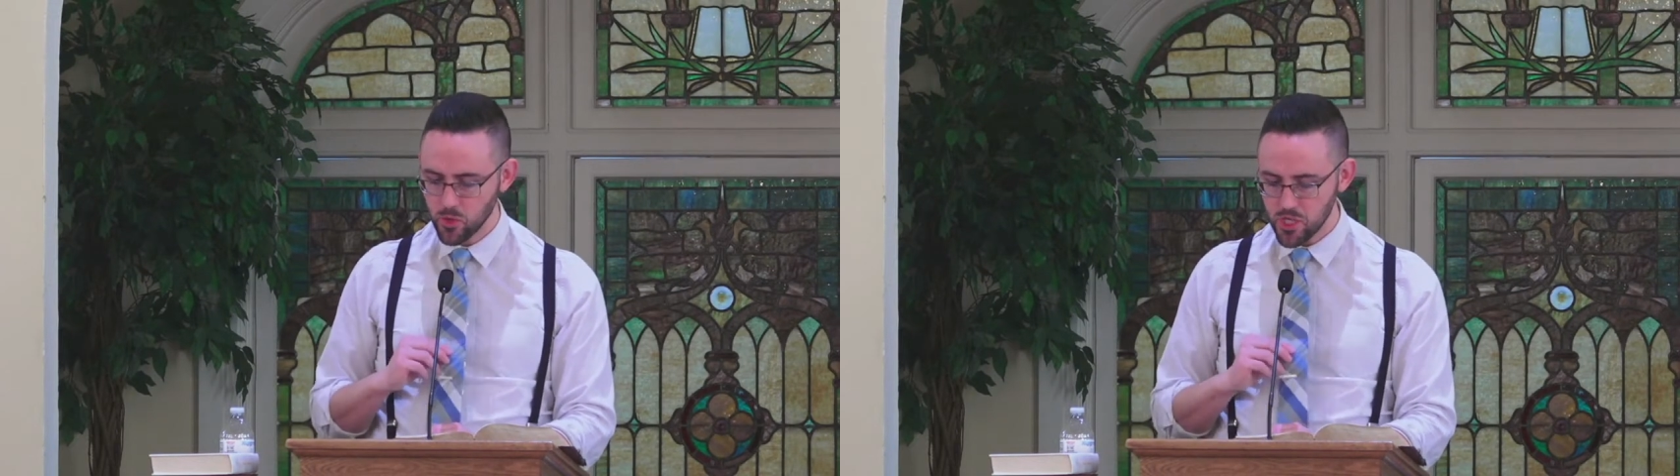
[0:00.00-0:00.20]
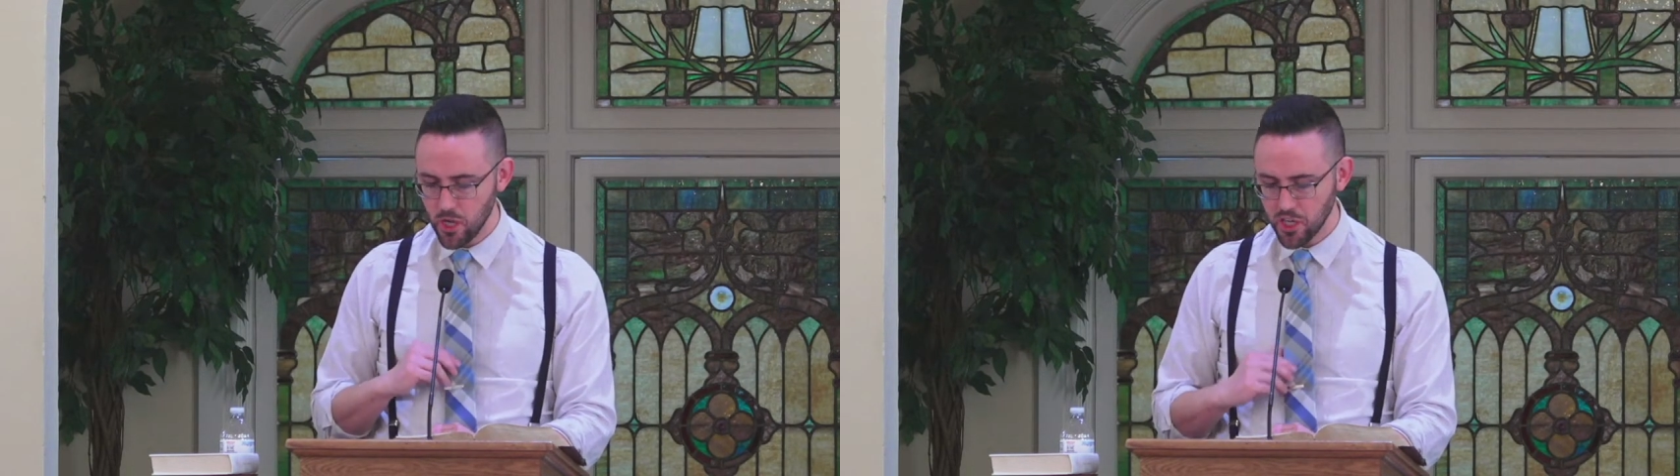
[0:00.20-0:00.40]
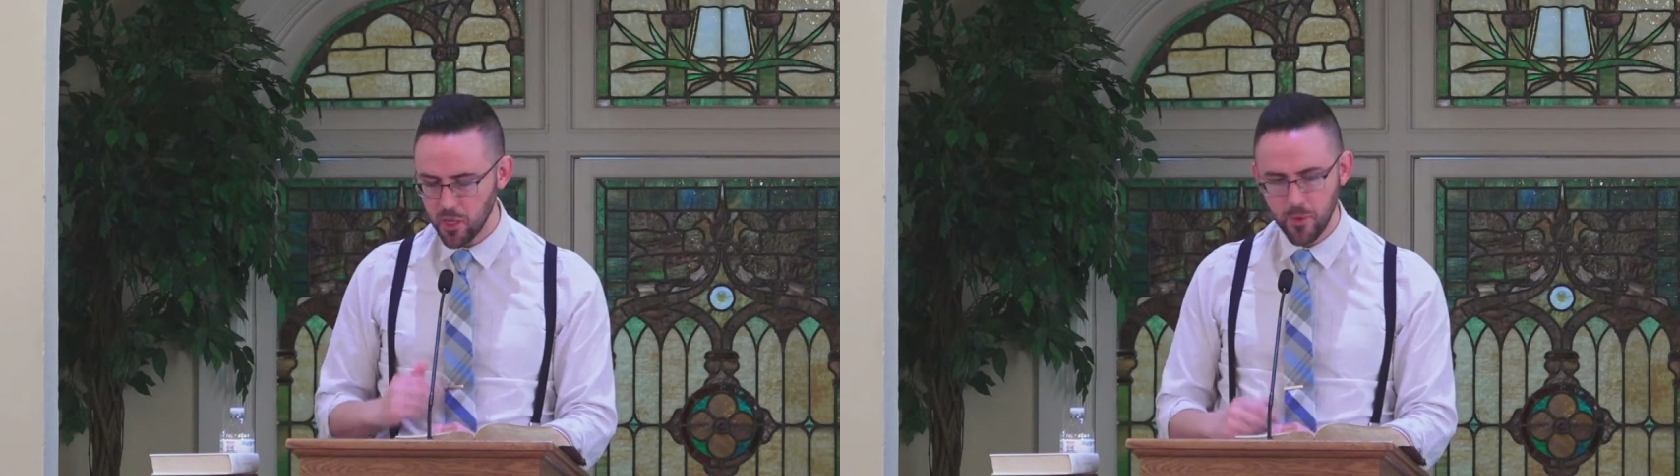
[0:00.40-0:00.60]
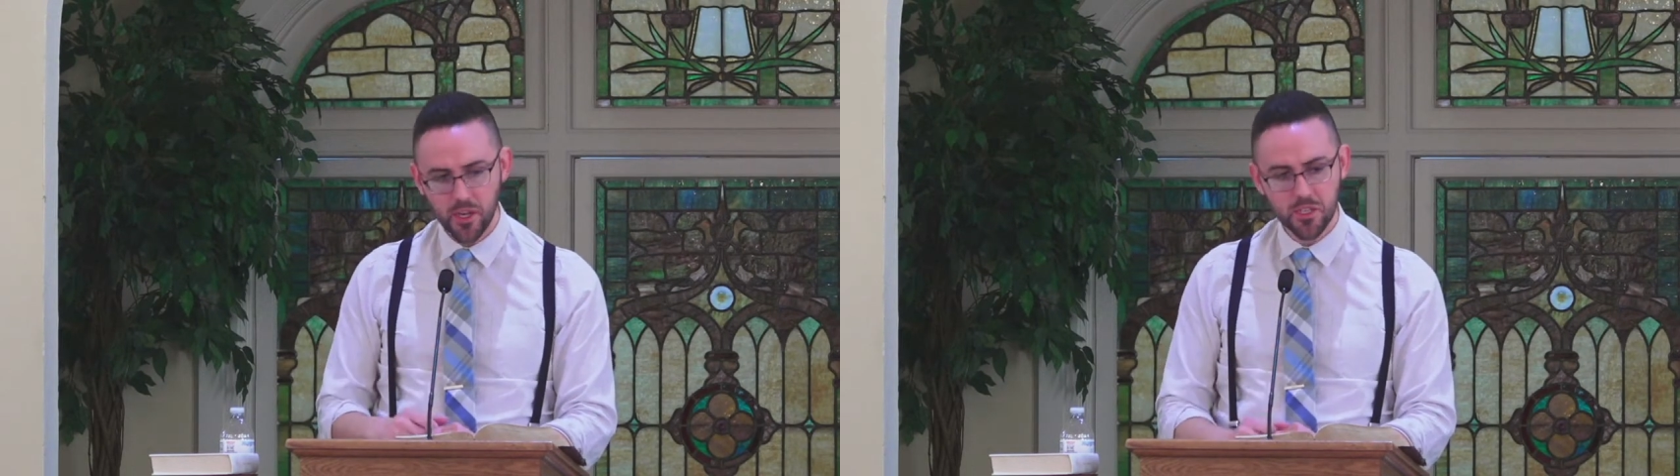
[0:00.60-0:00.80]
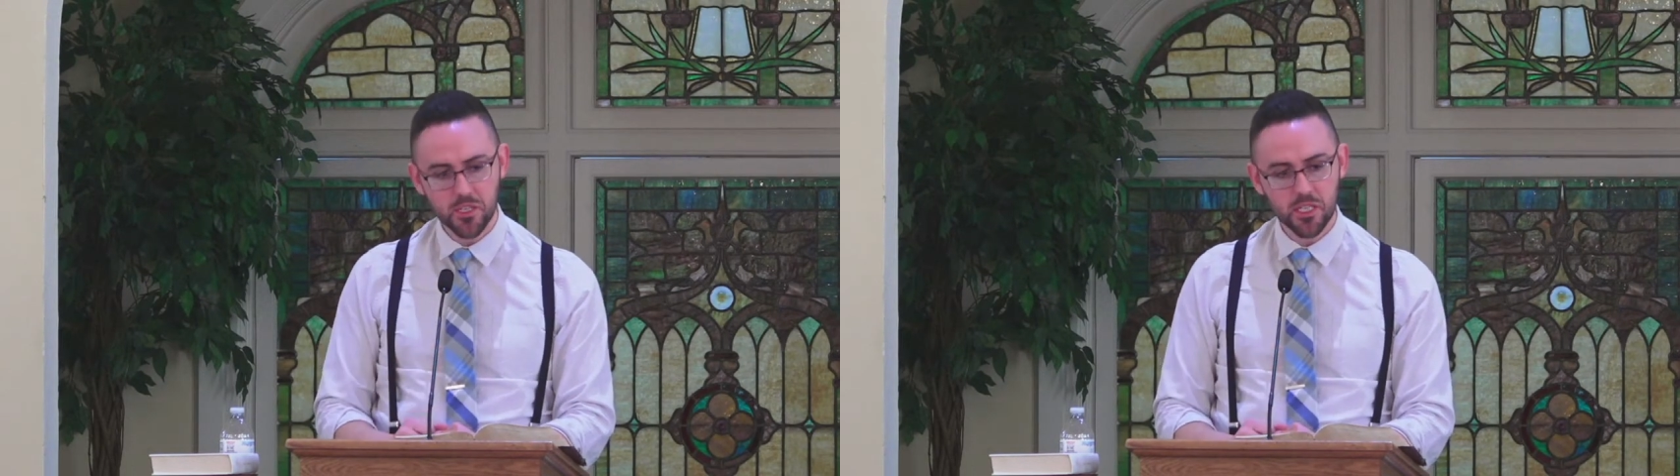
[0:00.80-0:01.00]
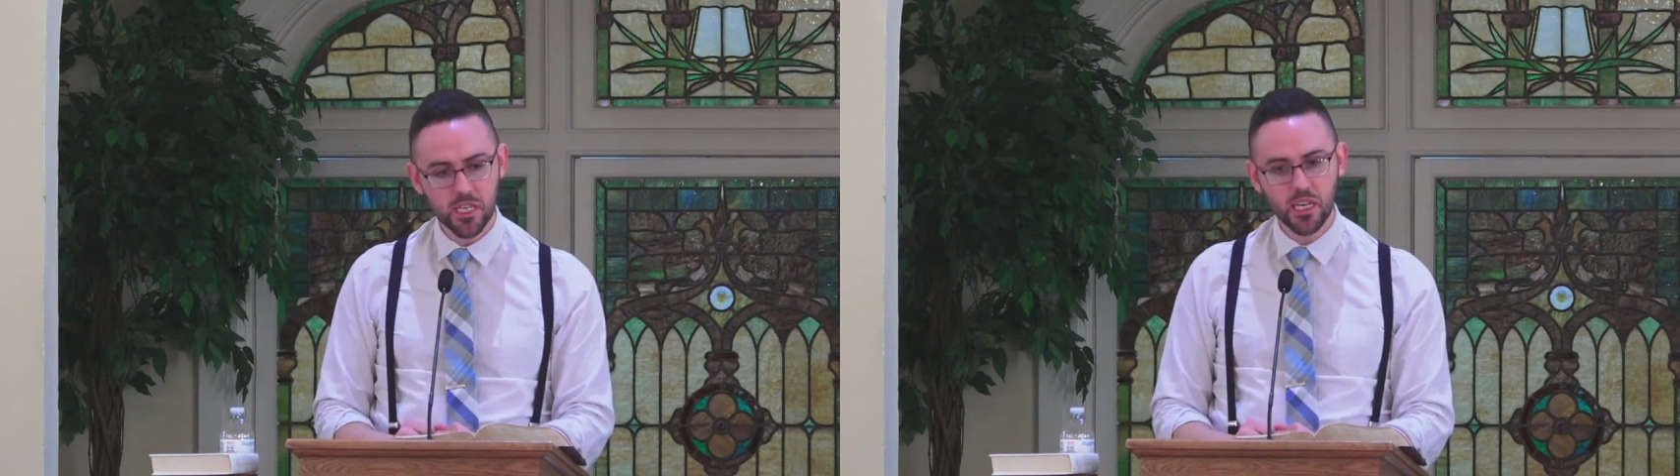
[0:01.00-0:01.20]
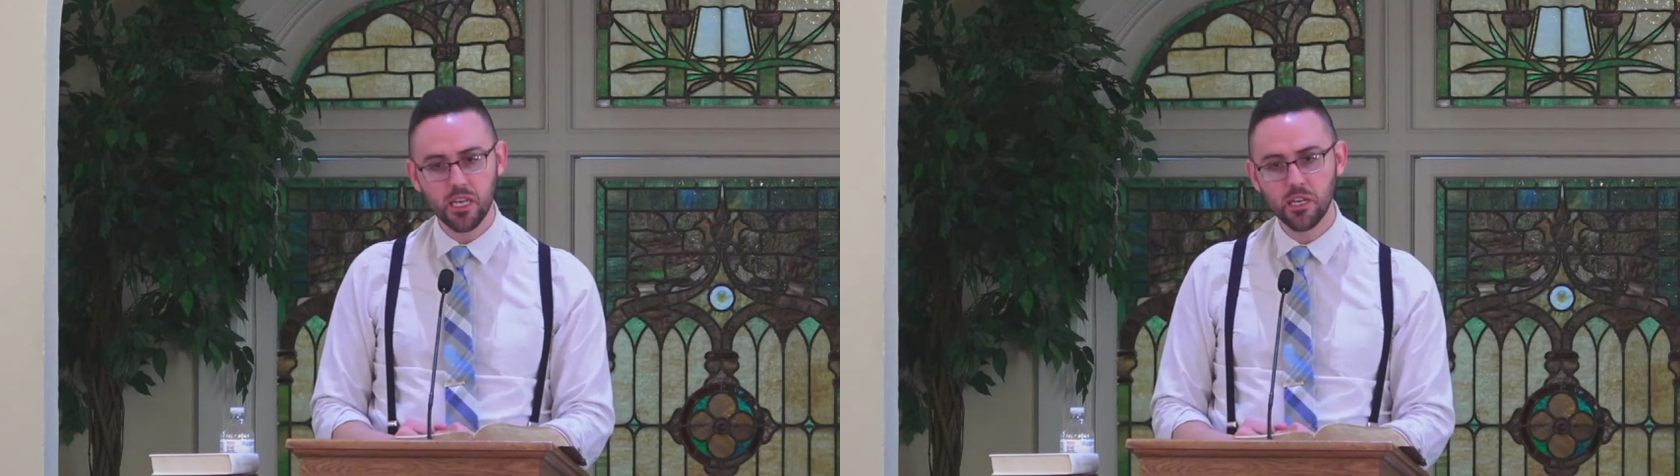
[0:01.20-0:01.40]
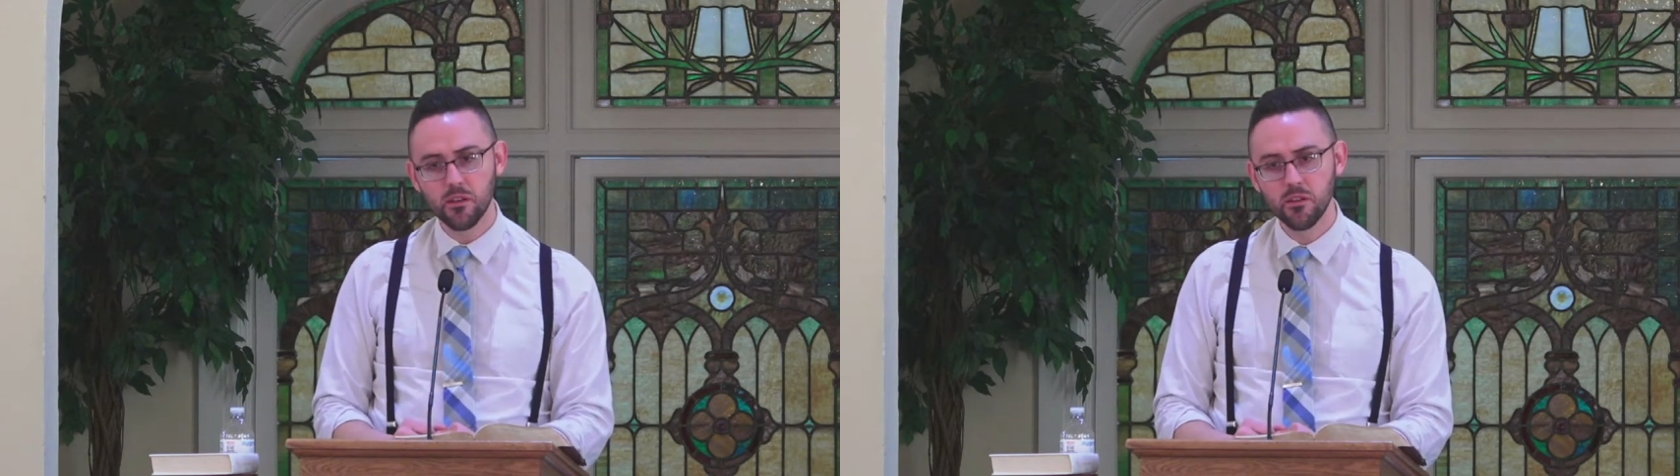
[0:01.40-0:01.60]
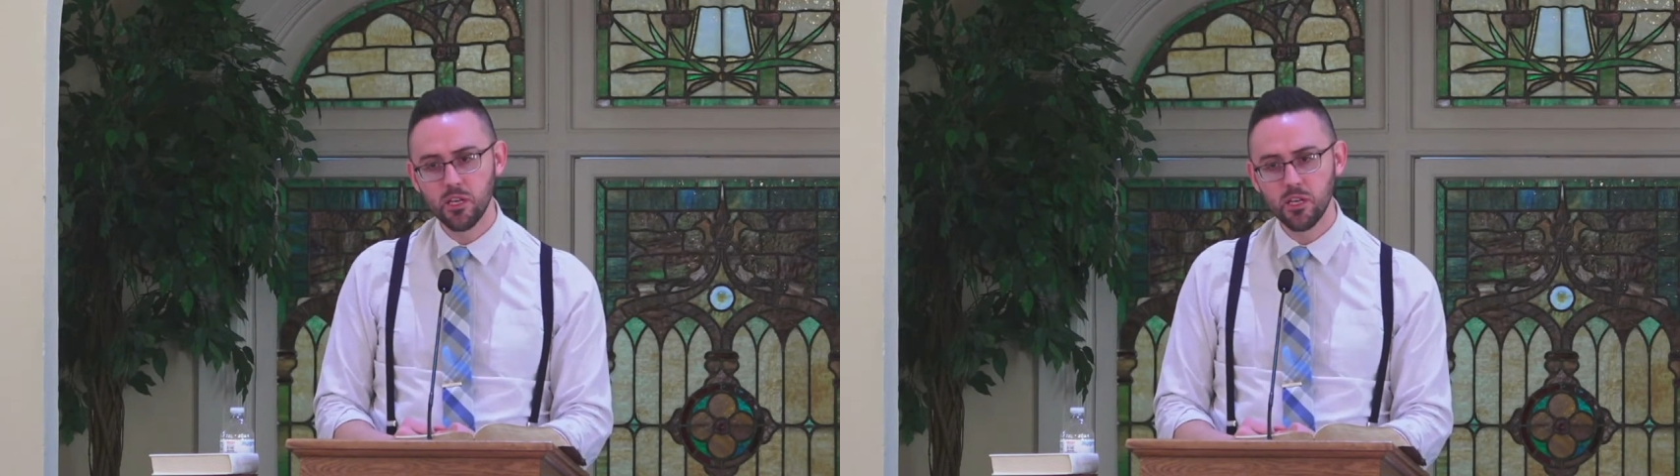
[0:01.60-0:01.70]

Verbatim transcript: talking about is seen in